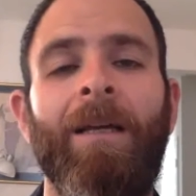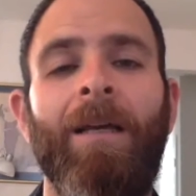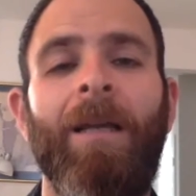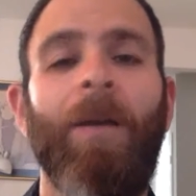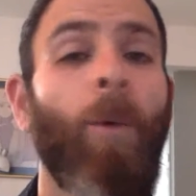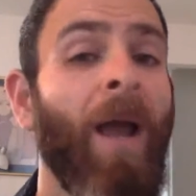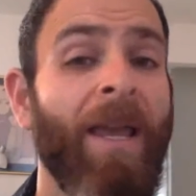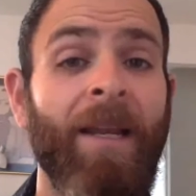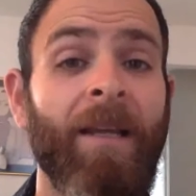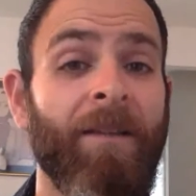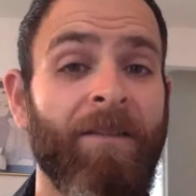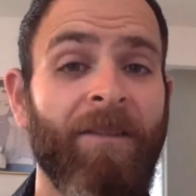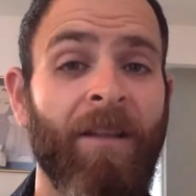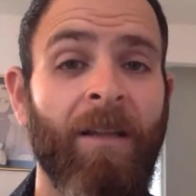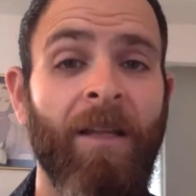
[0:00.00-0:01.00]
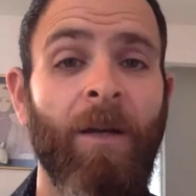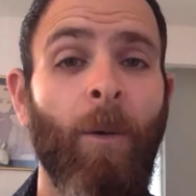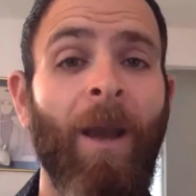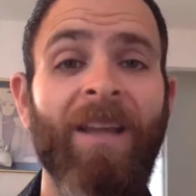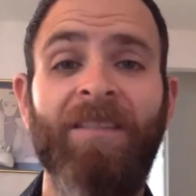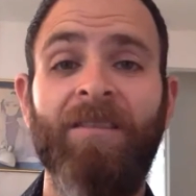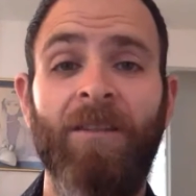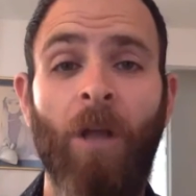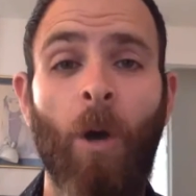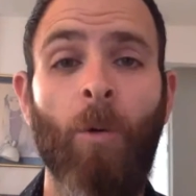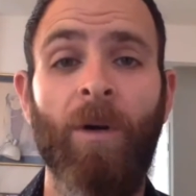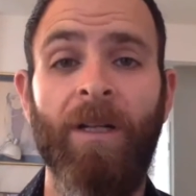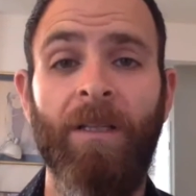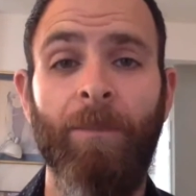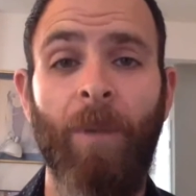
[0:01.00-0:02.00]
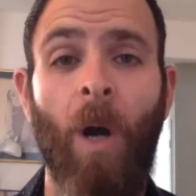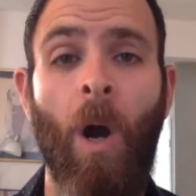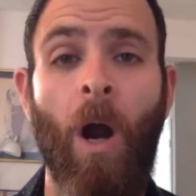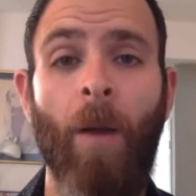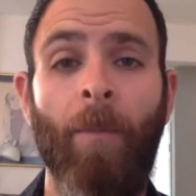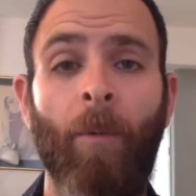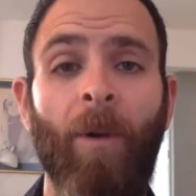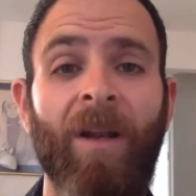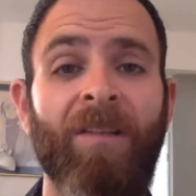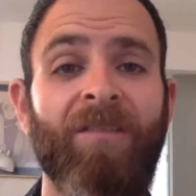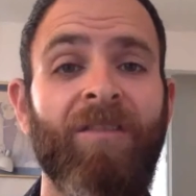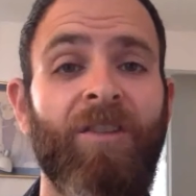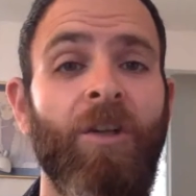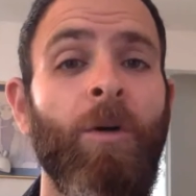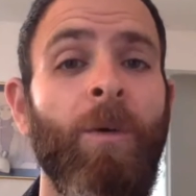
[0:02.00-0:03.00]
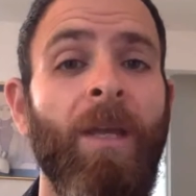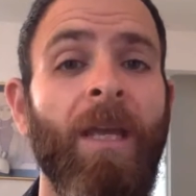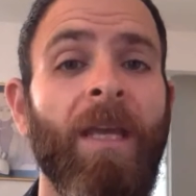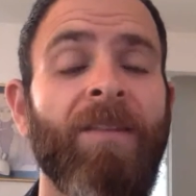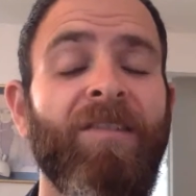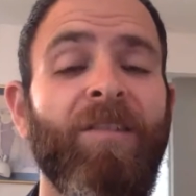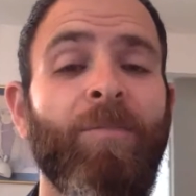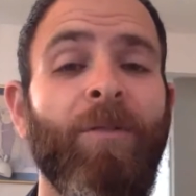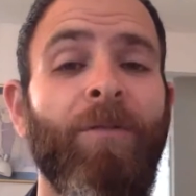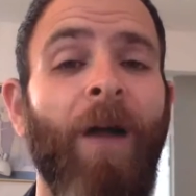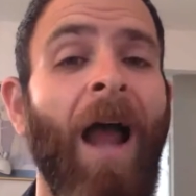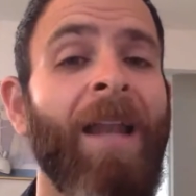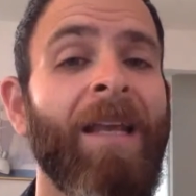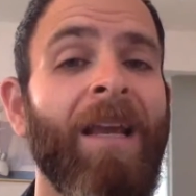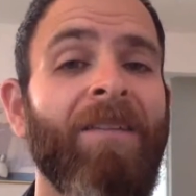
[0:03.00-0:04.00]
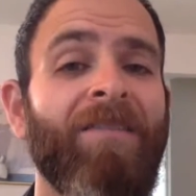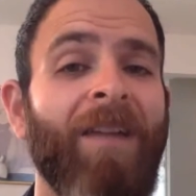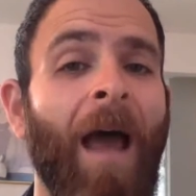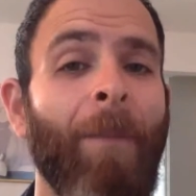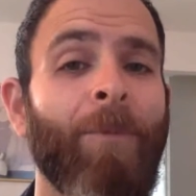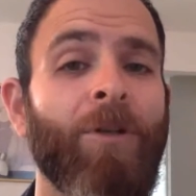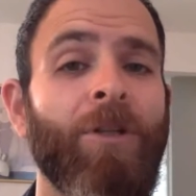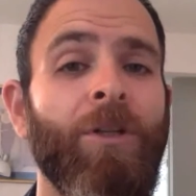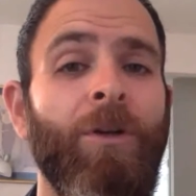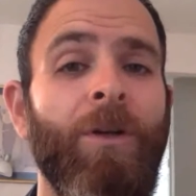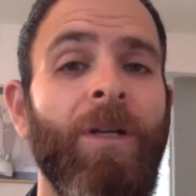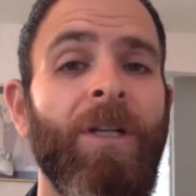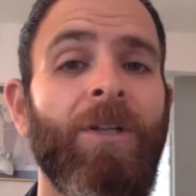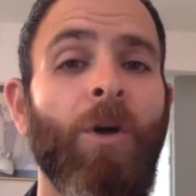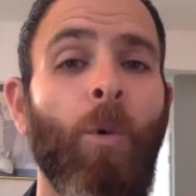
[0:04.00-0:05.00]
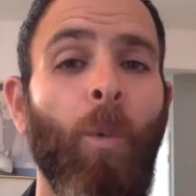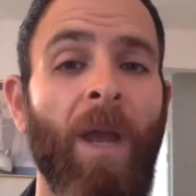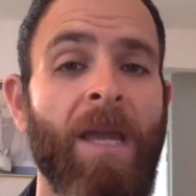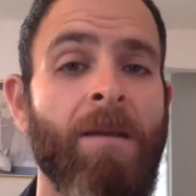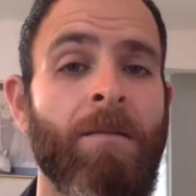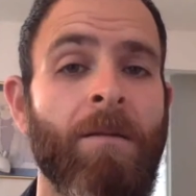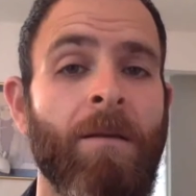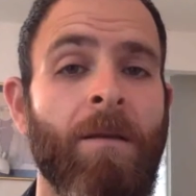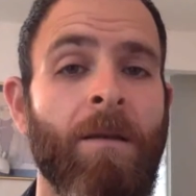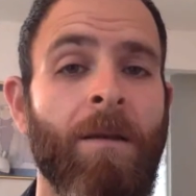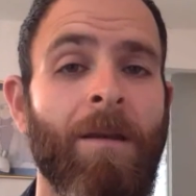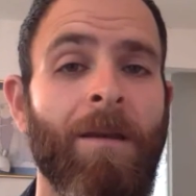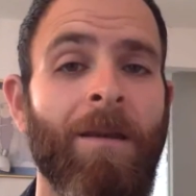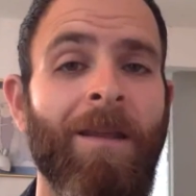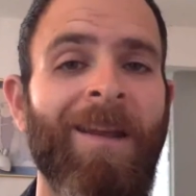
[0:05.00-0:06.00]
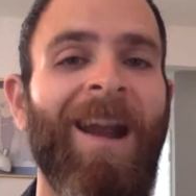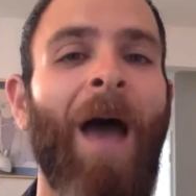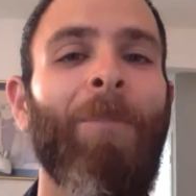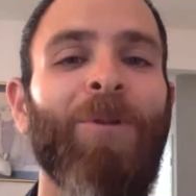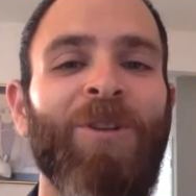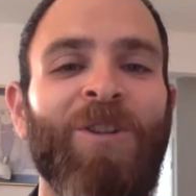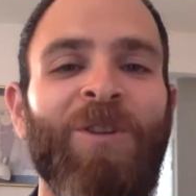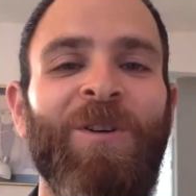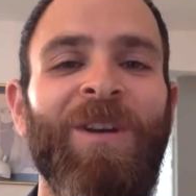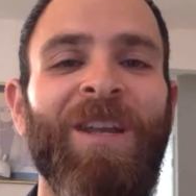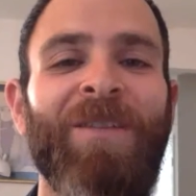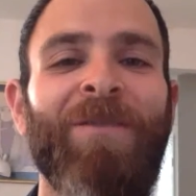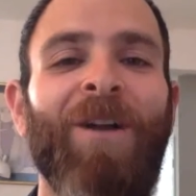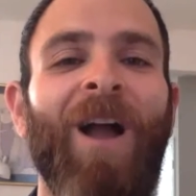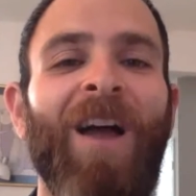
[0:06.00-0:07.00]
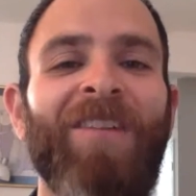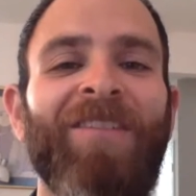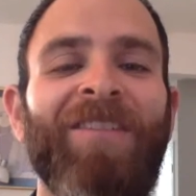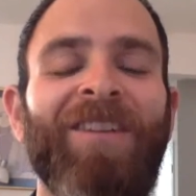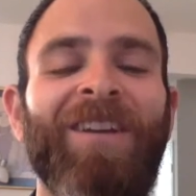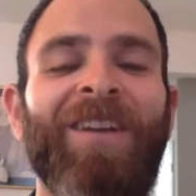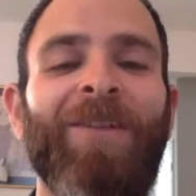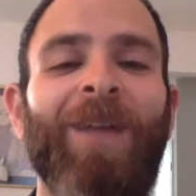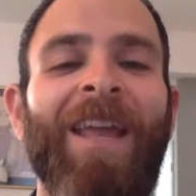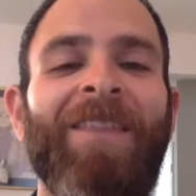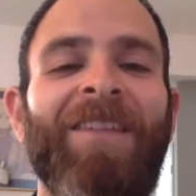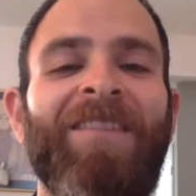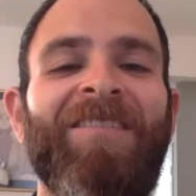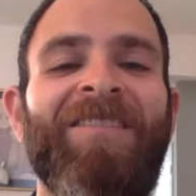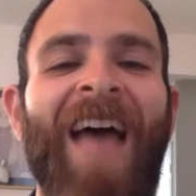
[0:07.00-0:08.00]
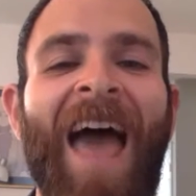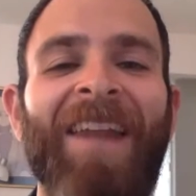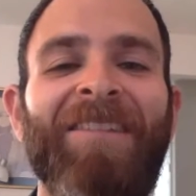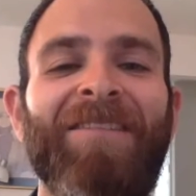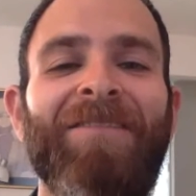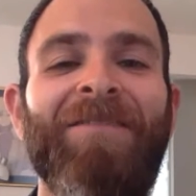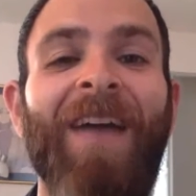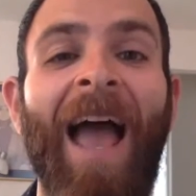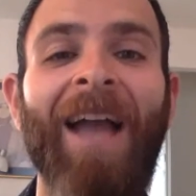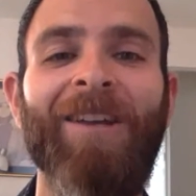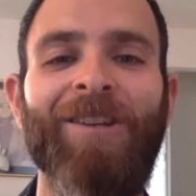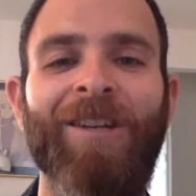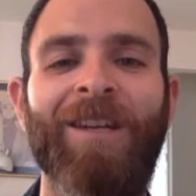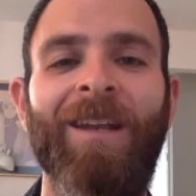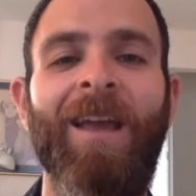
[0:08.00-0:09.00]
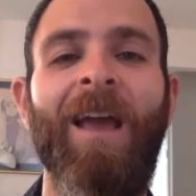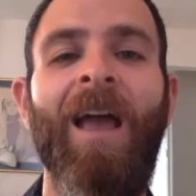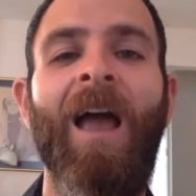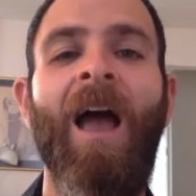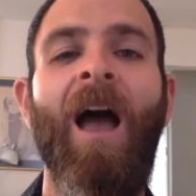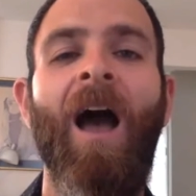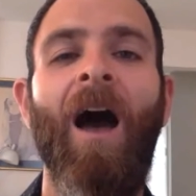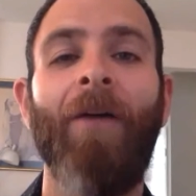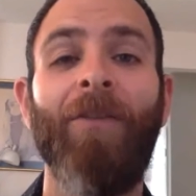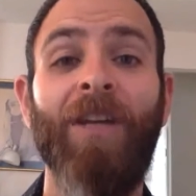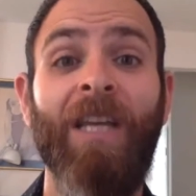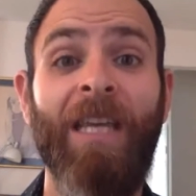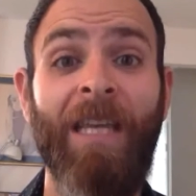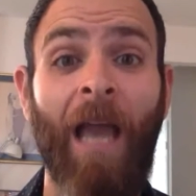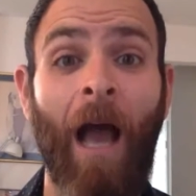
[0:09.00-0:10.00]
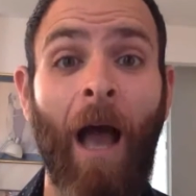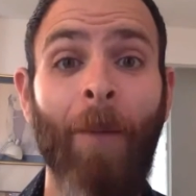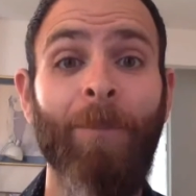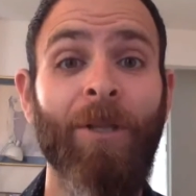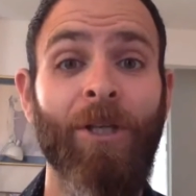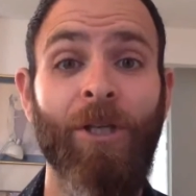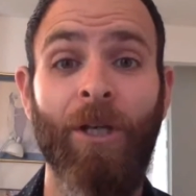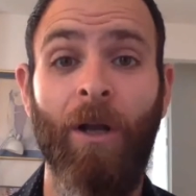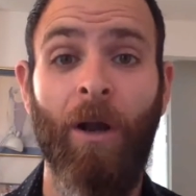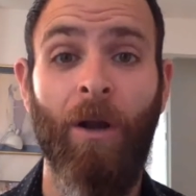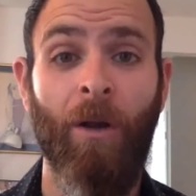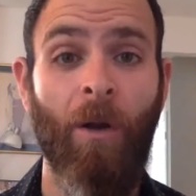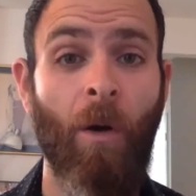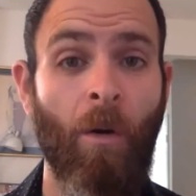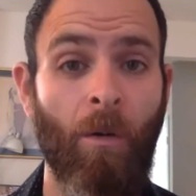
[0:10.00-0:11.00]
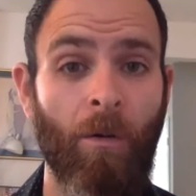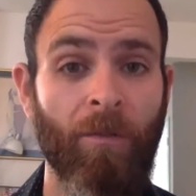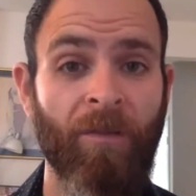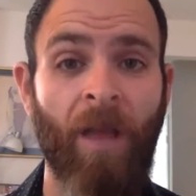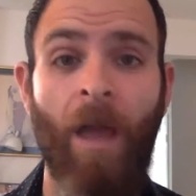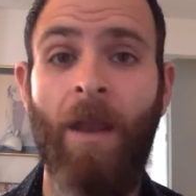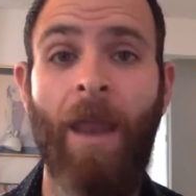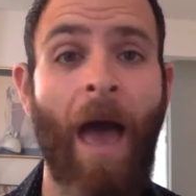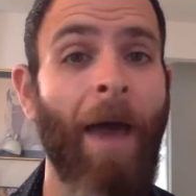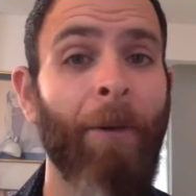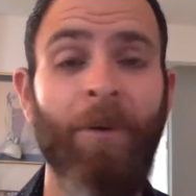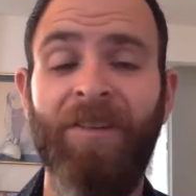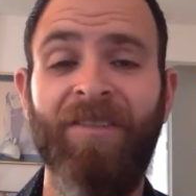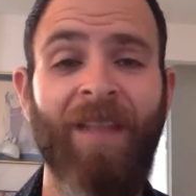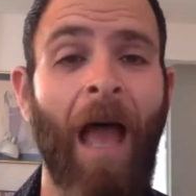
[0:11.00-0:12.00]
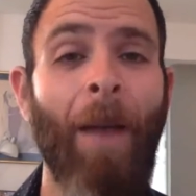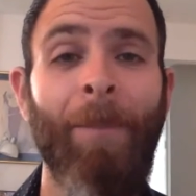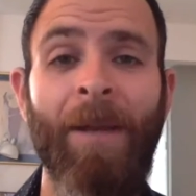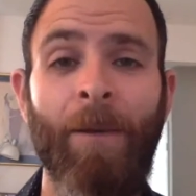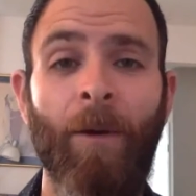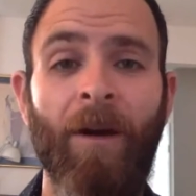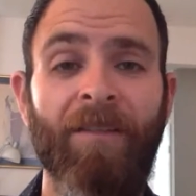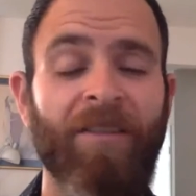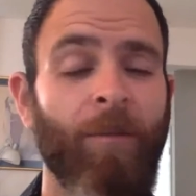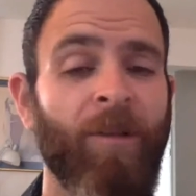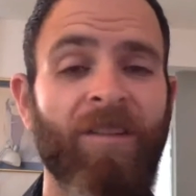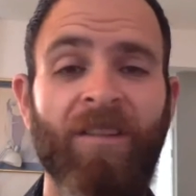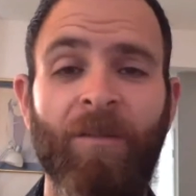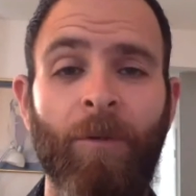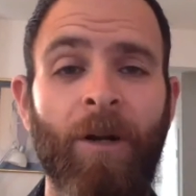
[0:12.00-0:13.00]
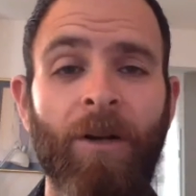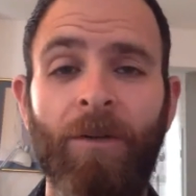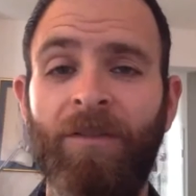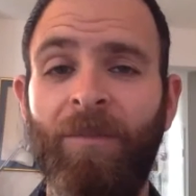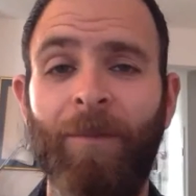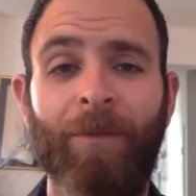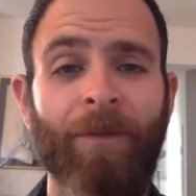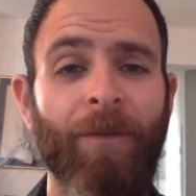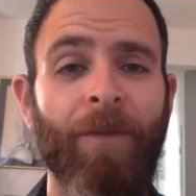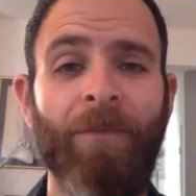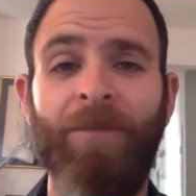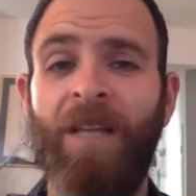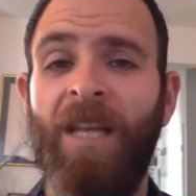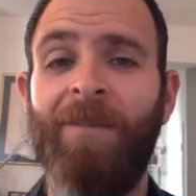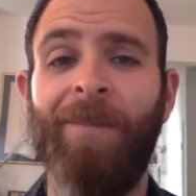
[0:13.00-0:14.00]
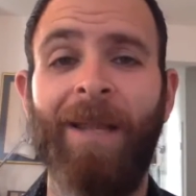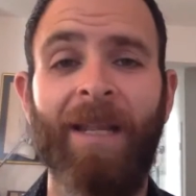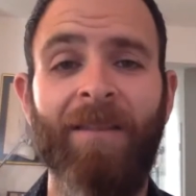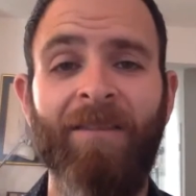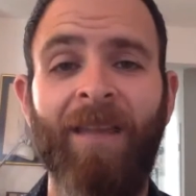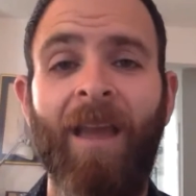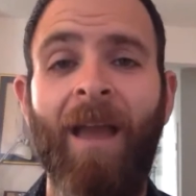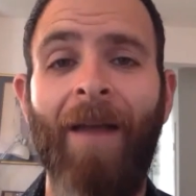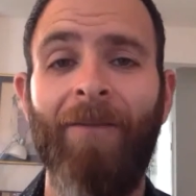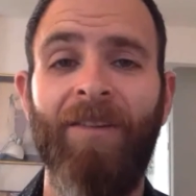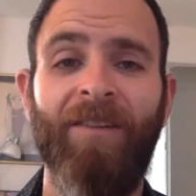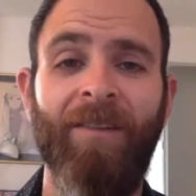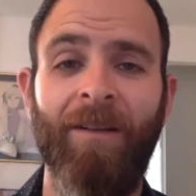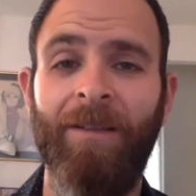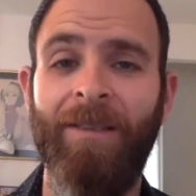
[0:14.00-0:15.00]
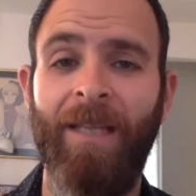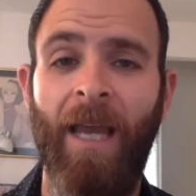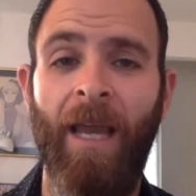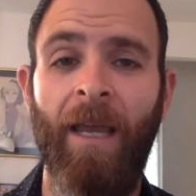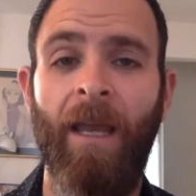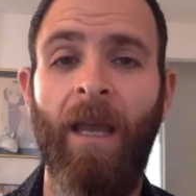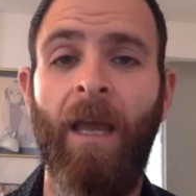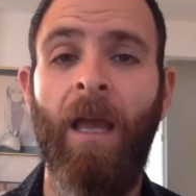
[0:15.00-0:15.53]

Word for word: In a way, it is. In a way, it's lowering the bar. But what it's doing is it's providing us an opportunity to win and an opportunity for us to create the satisfaction of accomplishing our goals. Now, I don't want to stop anyone. If someone says, I want to do something for 15 minutes every single day,